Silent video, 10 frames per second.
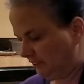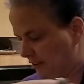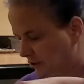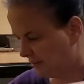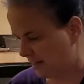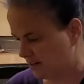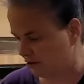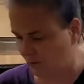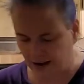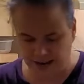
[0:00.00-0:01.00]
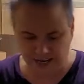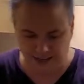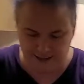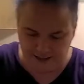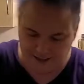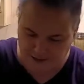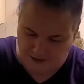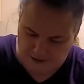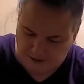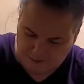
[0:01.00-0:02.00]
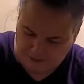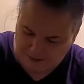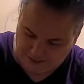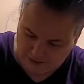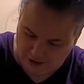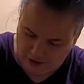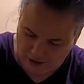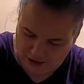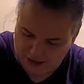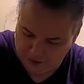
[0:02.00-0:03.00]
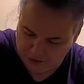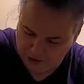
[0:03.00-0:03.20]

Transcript: Those out of the way. Mix it all up.